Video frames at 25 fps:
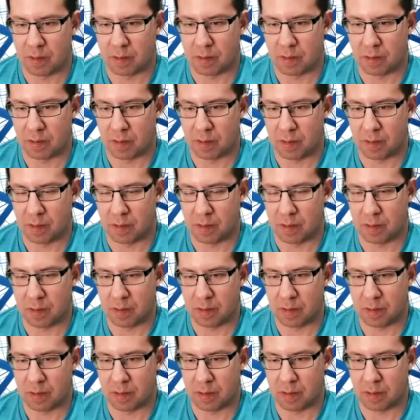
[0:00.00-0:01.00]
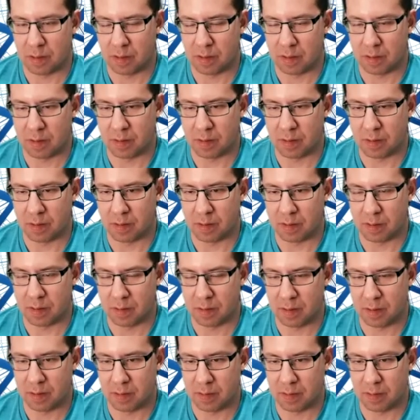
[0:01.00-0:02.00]

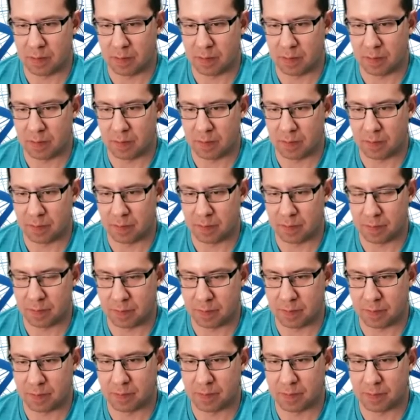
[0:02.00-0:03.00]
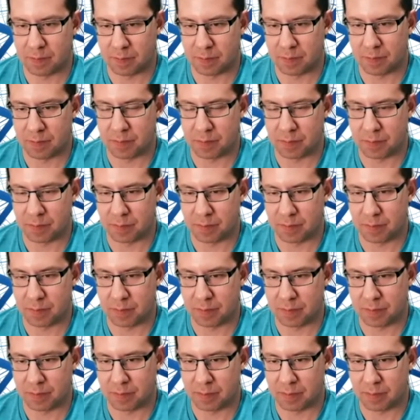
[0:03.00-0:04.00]

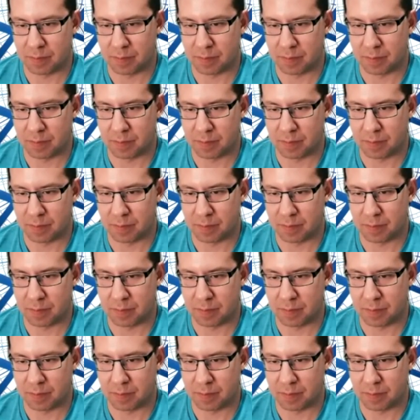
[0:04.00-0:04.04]
(not speaking)